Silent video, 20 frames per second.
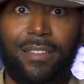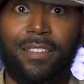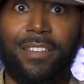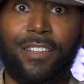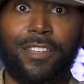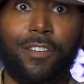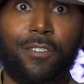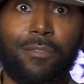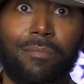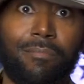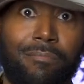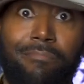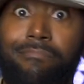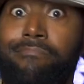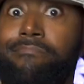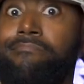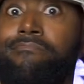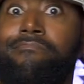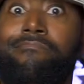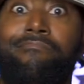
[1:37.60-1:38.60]
you know,
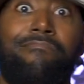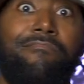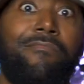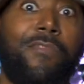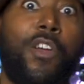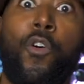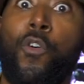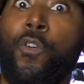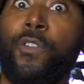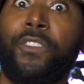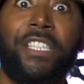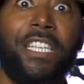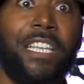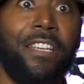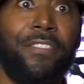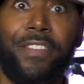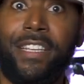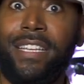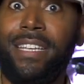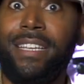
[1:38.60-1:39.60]
on
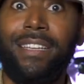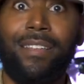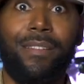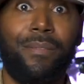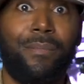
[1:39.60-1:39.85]
TV,